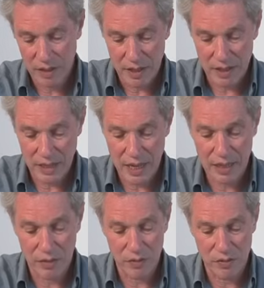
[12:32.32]
and the
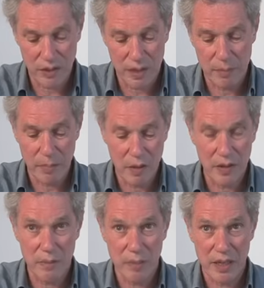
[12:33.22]
angles on
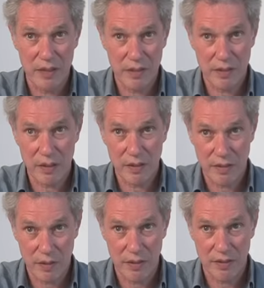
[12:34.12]
the base are
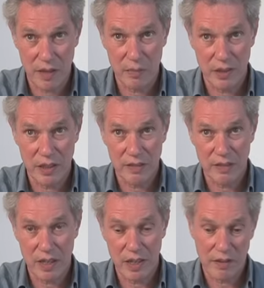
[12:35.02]
still the same on each
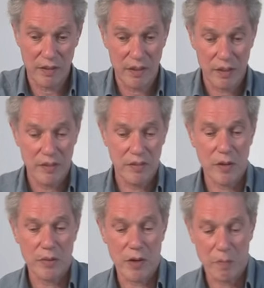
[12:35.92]
side. So
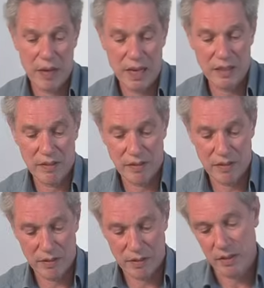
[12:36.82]
you've got
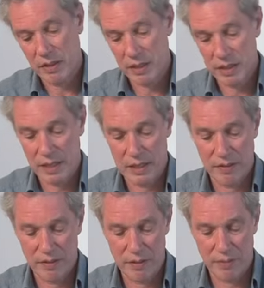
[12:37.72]
balance, and then
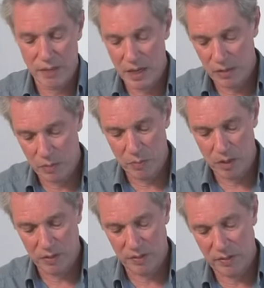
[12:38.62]
this is the final,
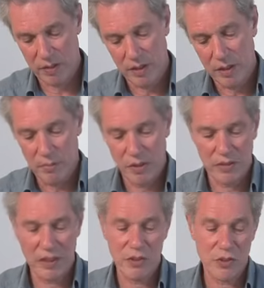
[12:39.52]
most
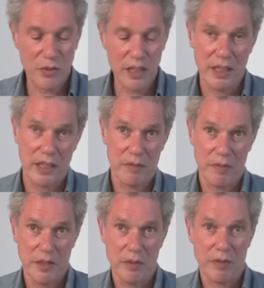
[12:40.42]
intriguing of
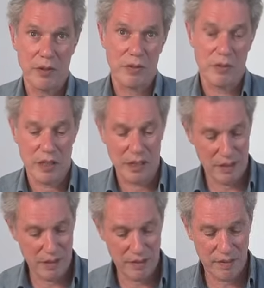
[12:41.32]
the V-folds really.
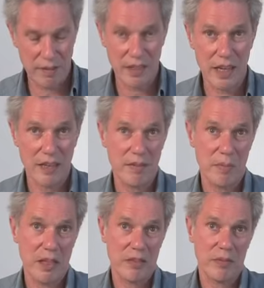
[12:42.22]
This is the
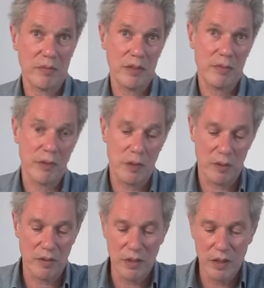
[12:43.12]
asymmetric
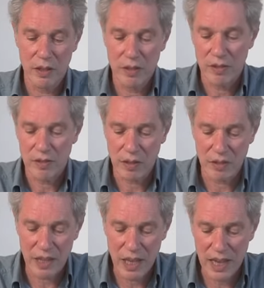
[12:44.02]
V-fold. So
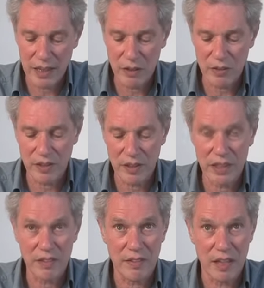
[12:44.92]
the angles on
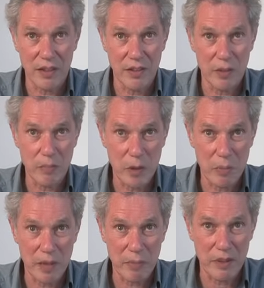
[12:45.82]
each side on the
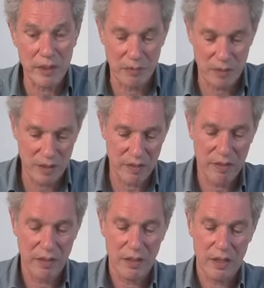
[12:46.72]
pop-up are different,